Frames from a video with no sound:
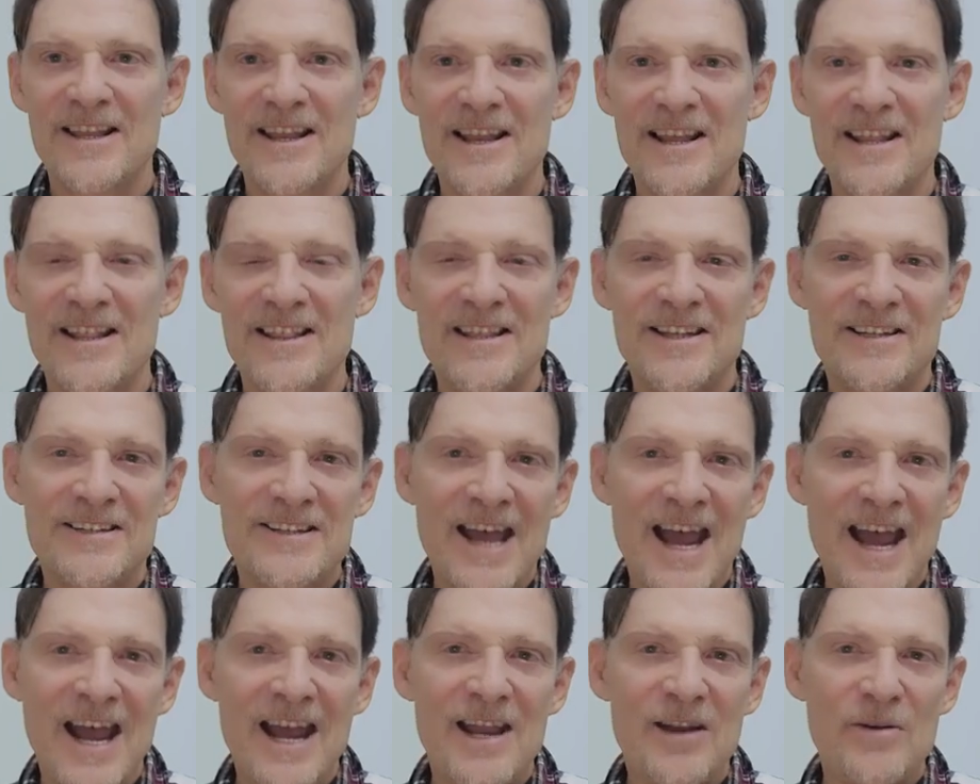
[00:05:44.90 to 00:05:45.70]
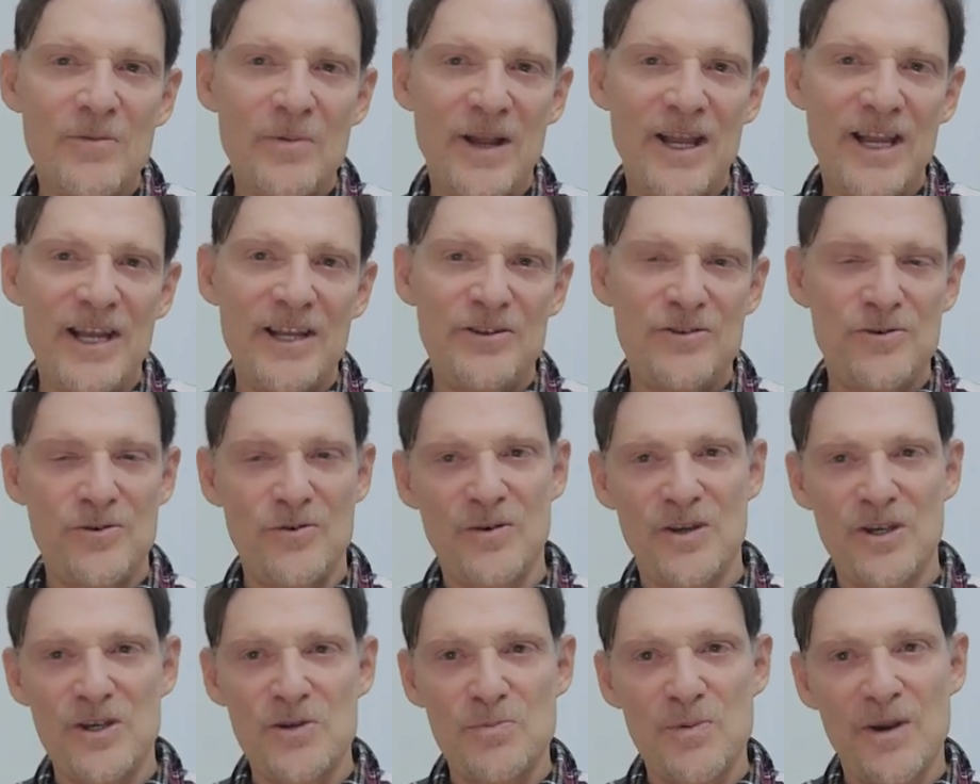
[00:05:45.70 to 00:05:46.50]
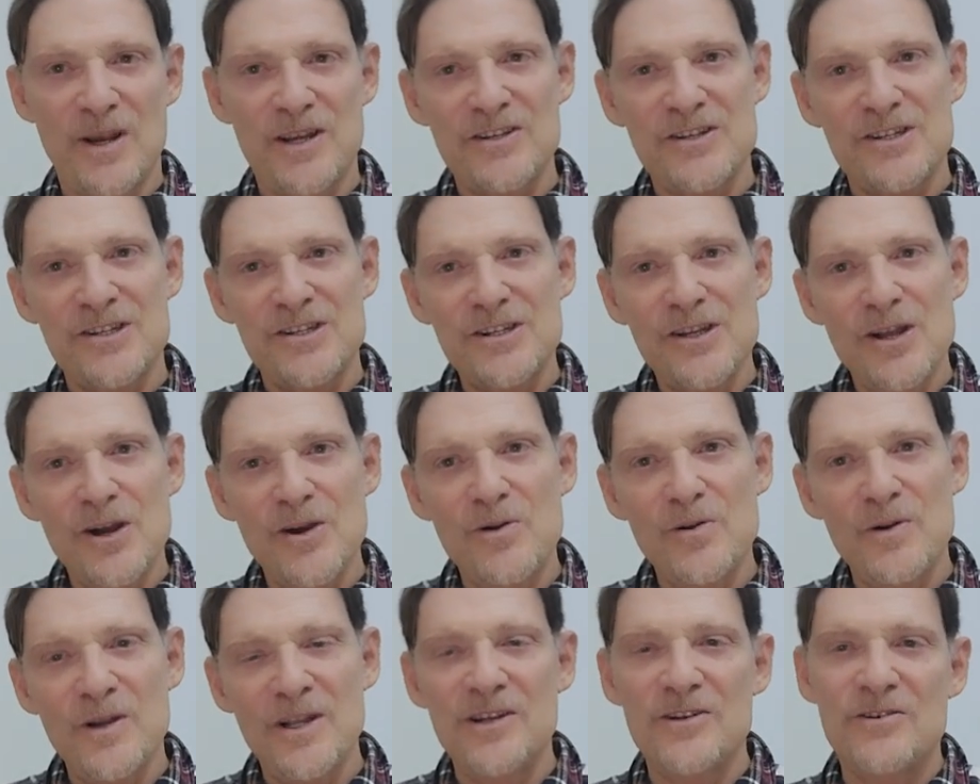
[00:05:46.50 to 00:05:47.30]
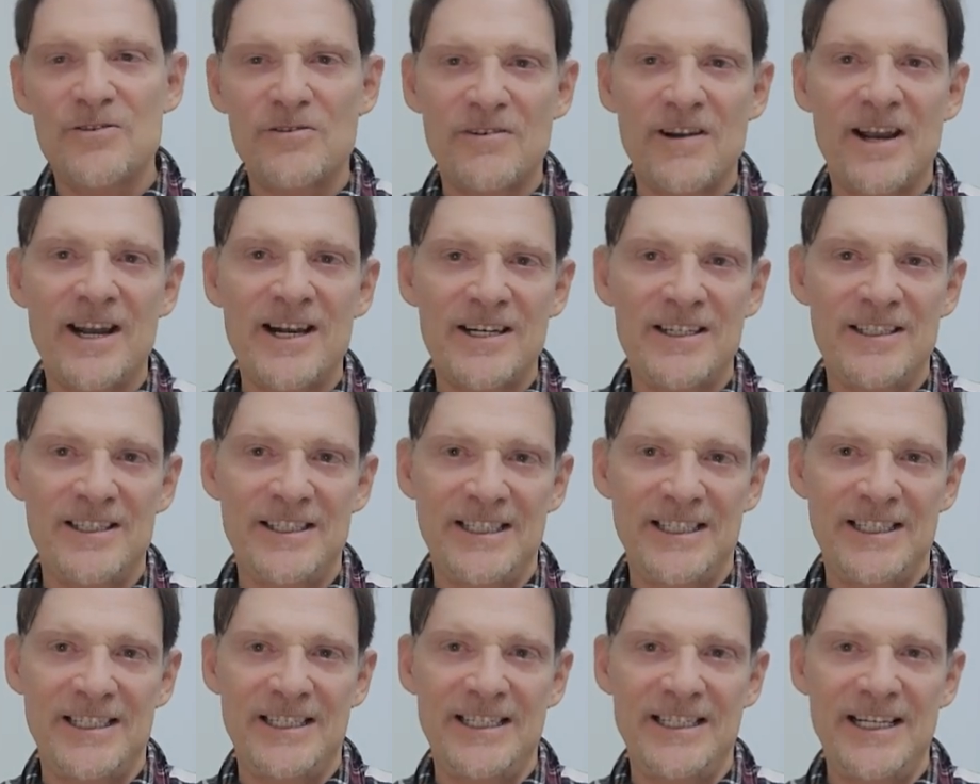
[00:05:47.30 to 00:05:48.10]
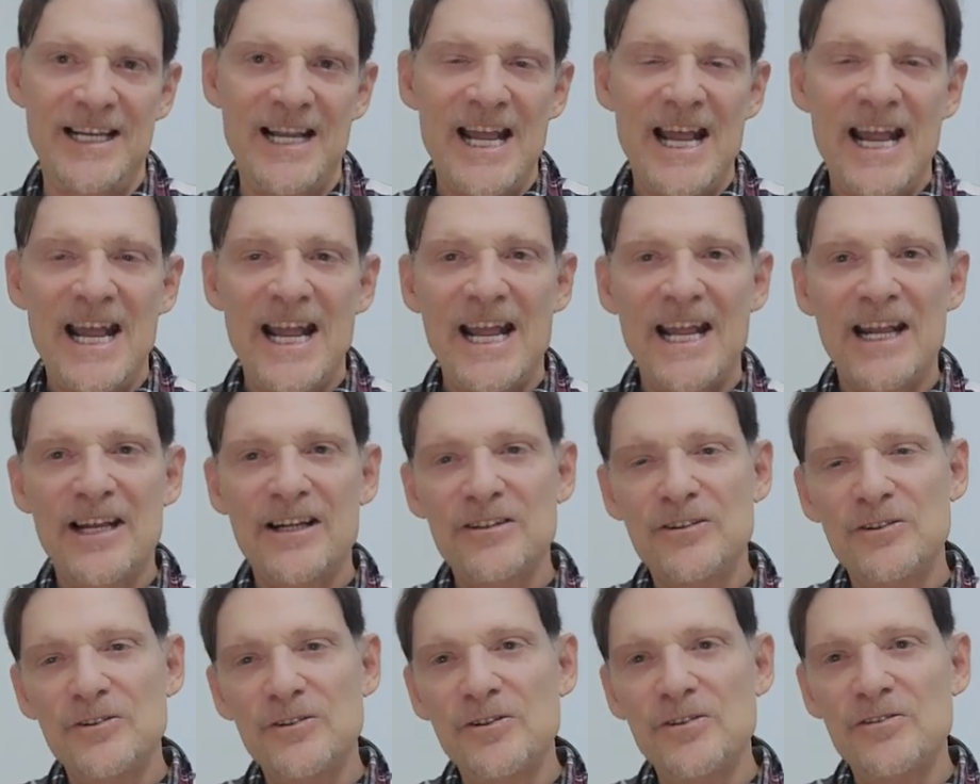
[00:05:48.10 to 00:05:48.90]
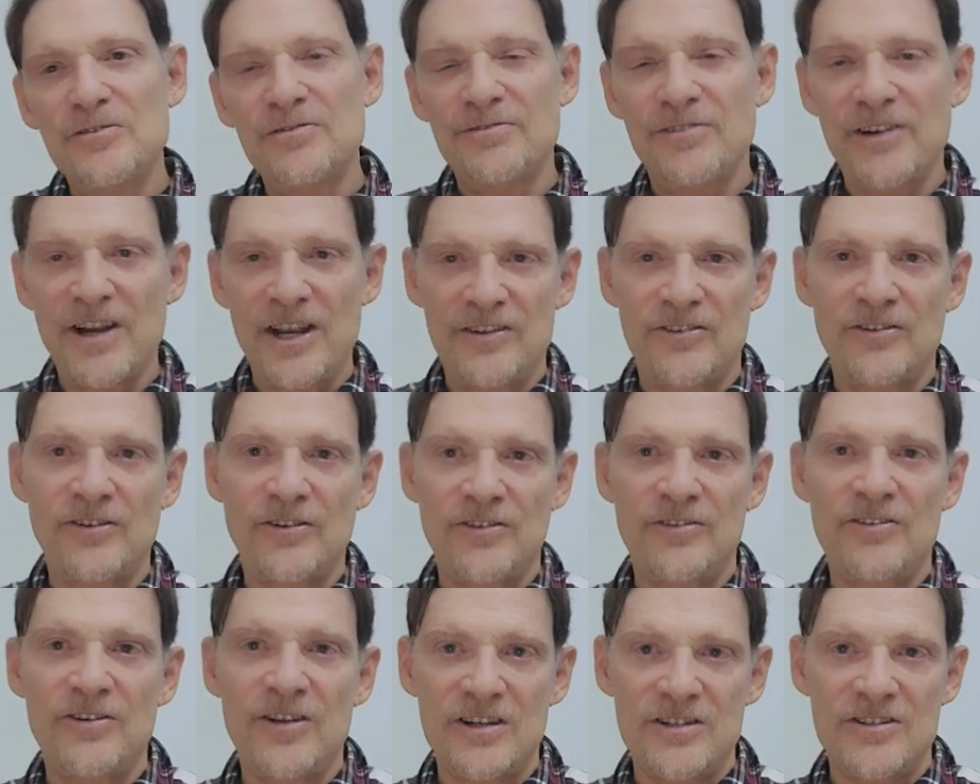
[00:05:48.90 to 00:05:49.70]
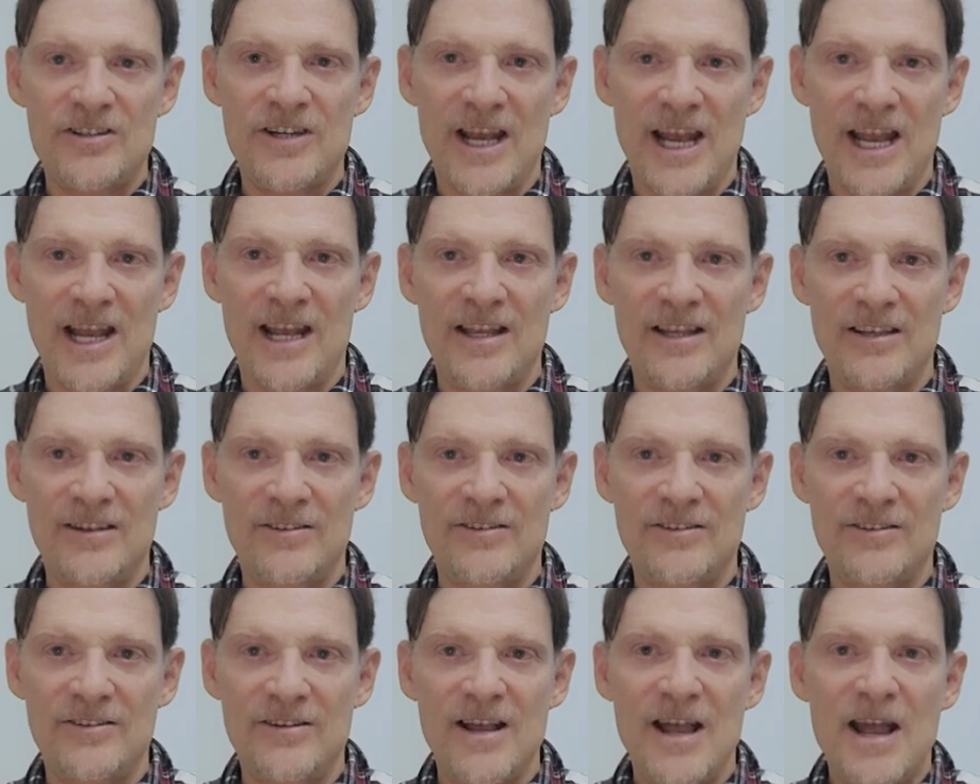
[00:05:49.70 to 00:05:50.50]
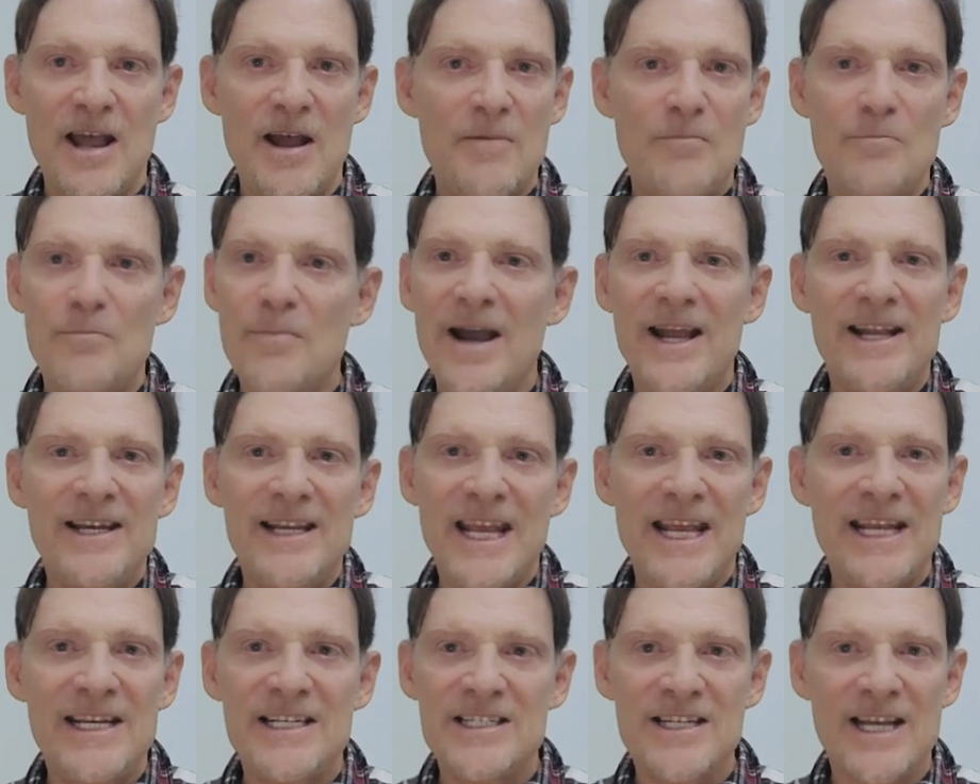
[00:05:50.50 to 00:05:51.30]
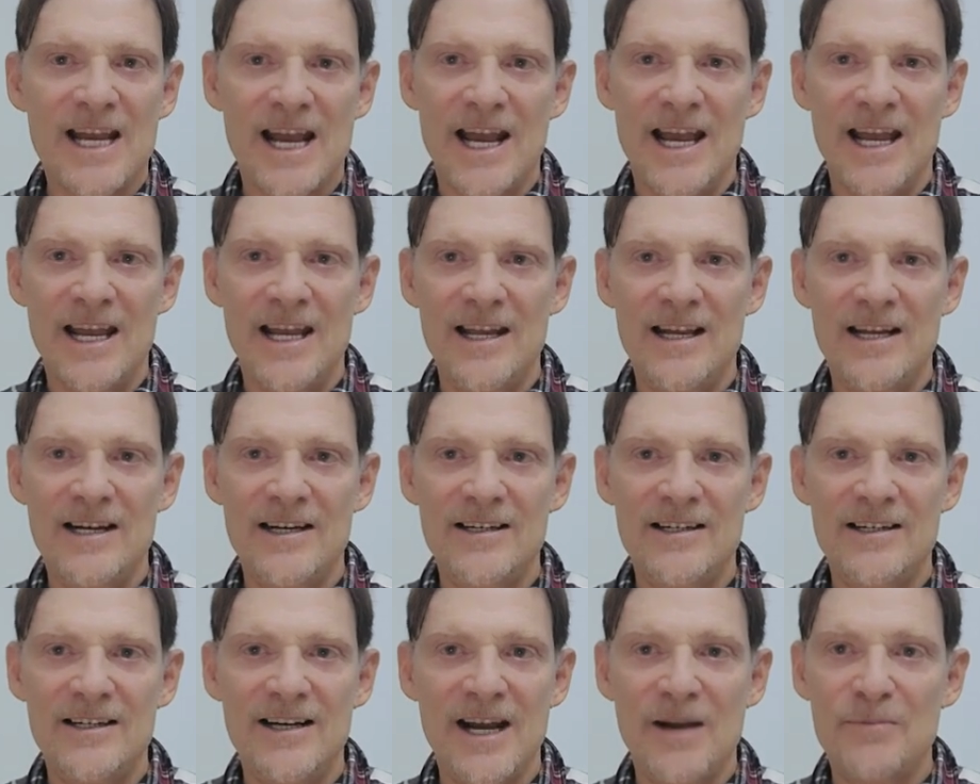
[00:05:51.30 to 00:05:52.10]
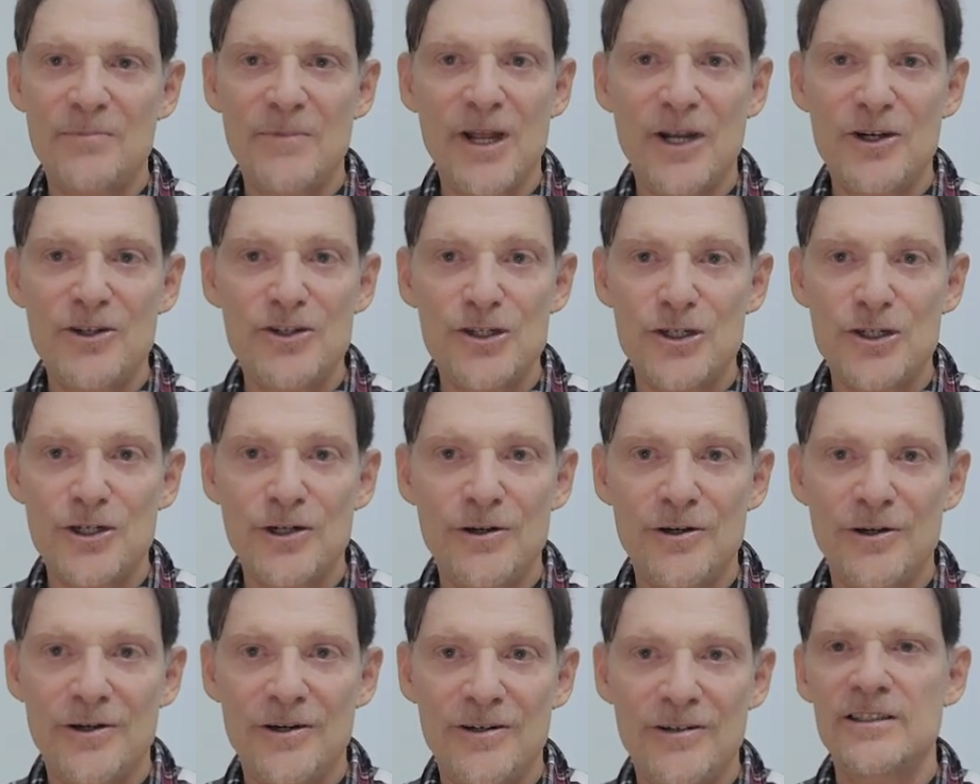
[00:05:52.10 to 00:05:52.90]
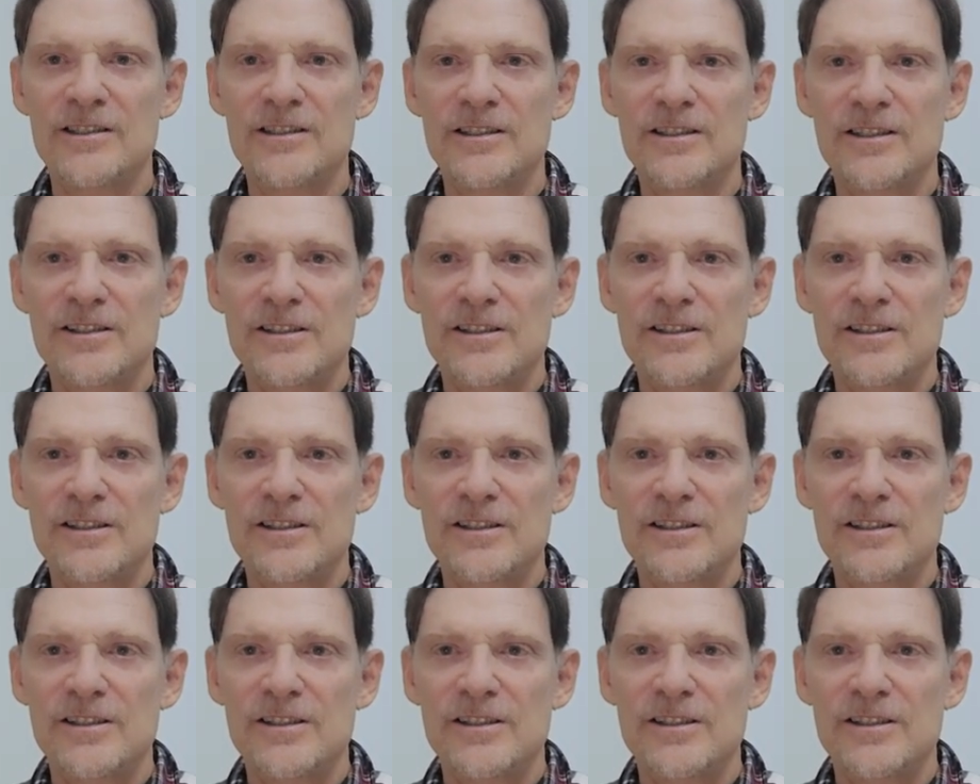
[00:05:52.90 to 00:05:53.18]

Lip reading: The Thai way to express no indirectly include phrases such as "my nejai," I'm not sure.